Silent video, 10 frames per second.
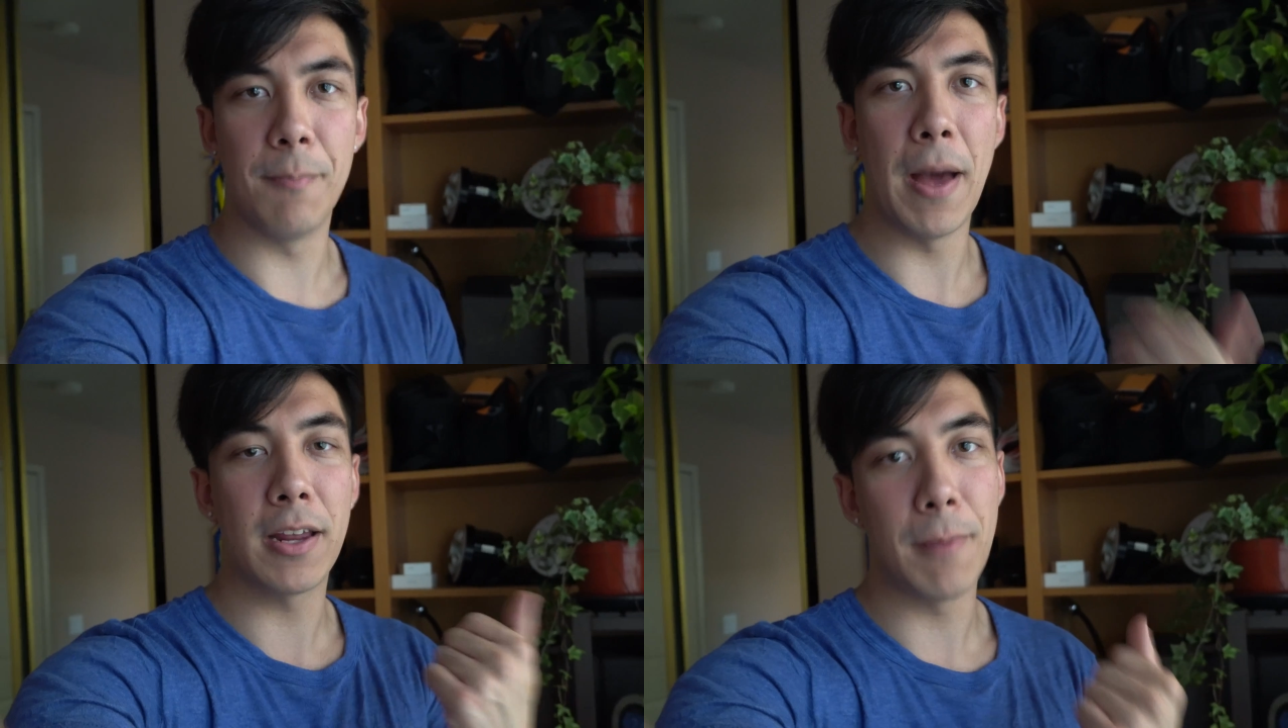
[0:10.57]

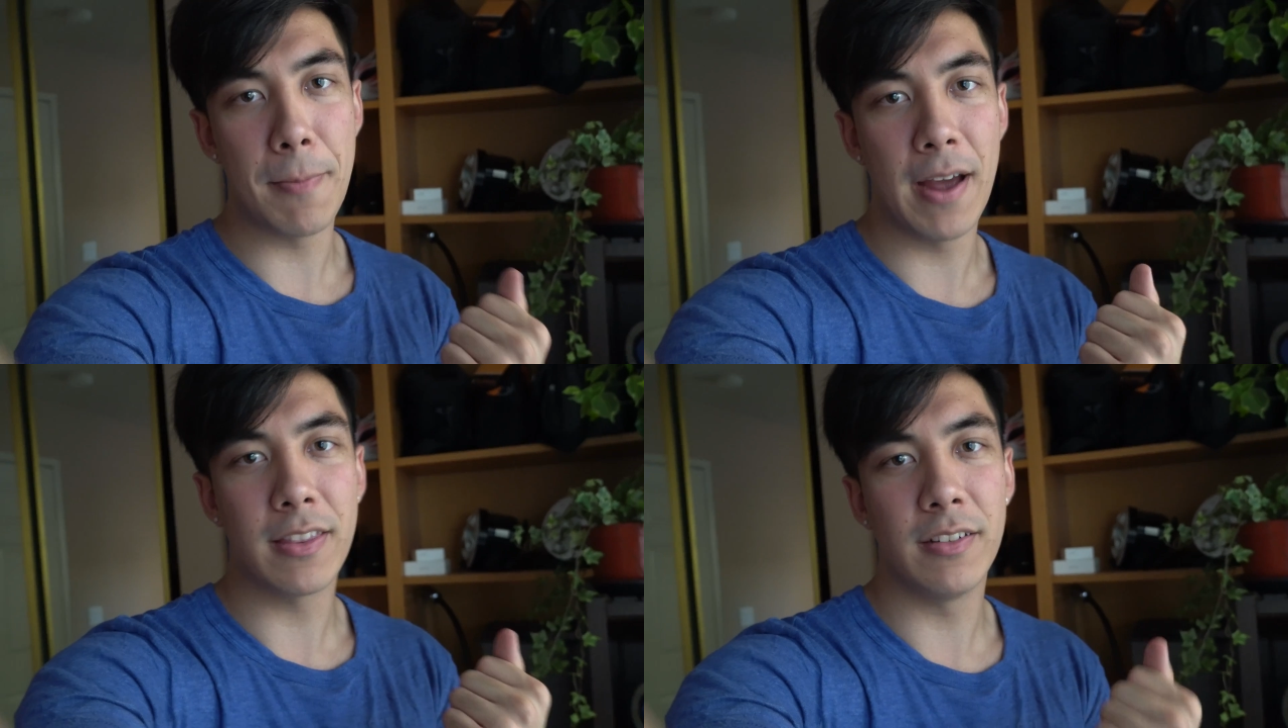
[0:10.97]
back in my
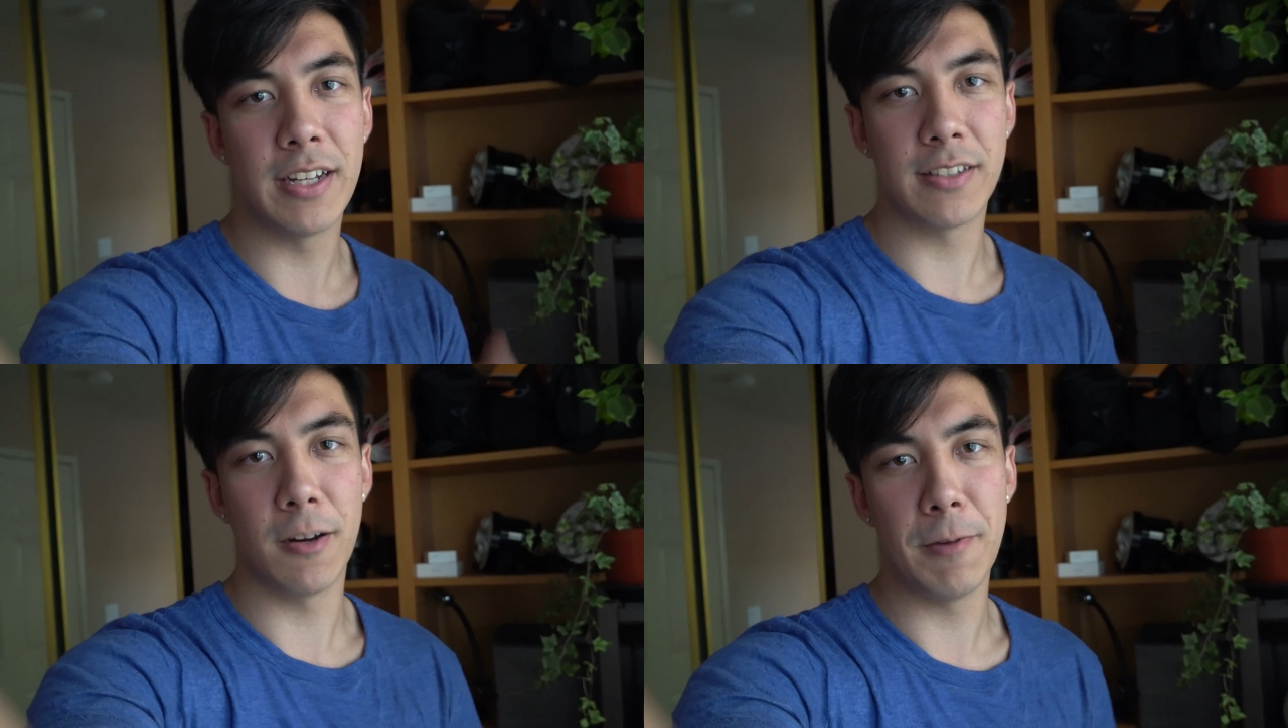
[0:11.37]
Python
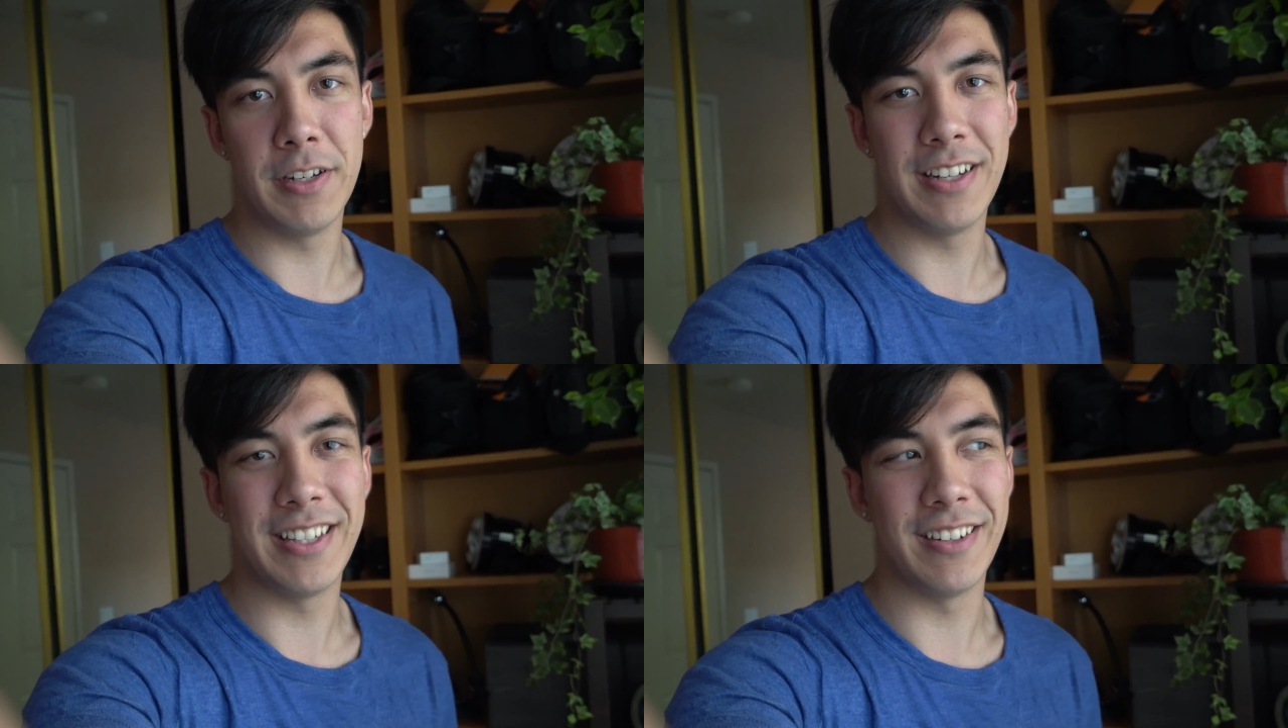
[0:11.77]
text
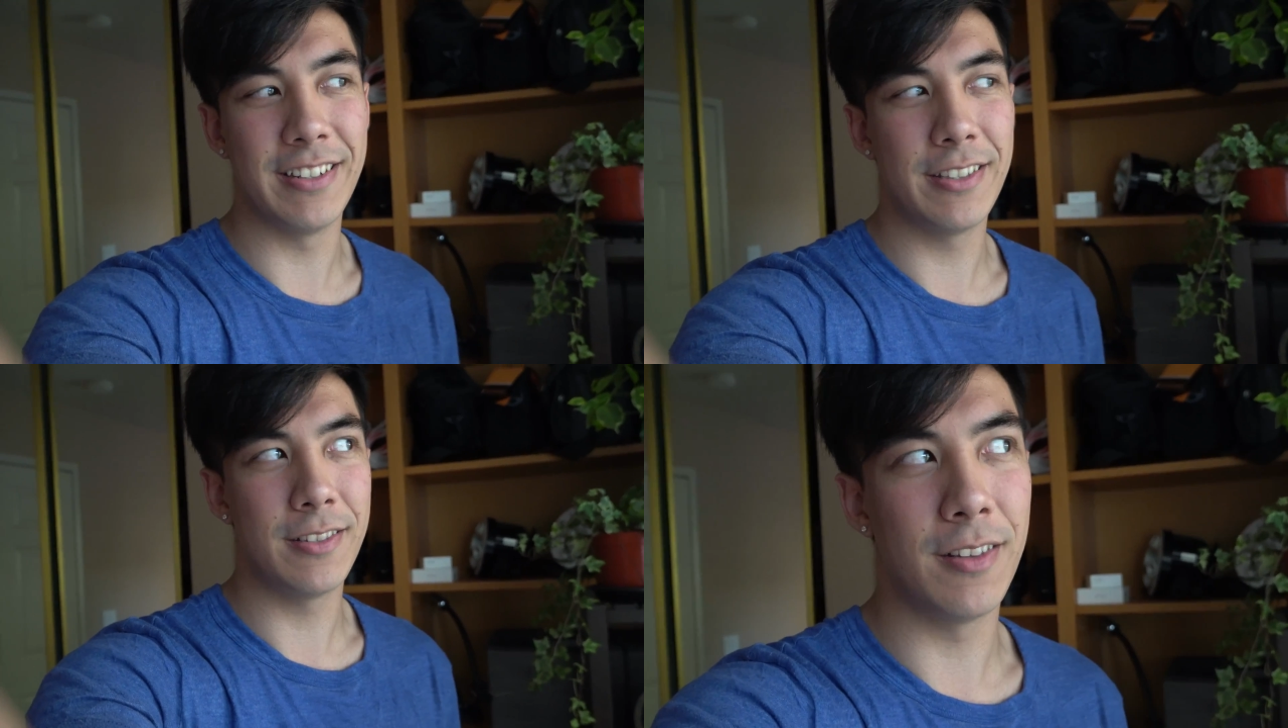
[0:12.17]
RPG
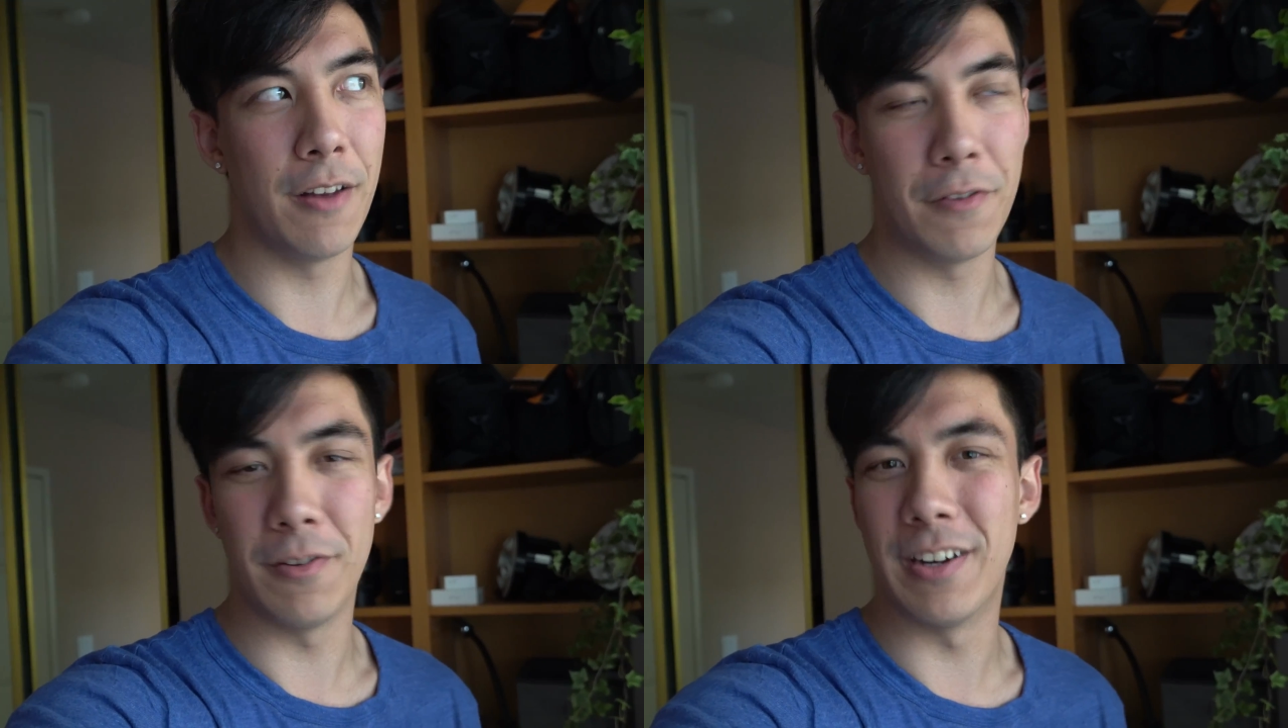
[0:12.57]
series a few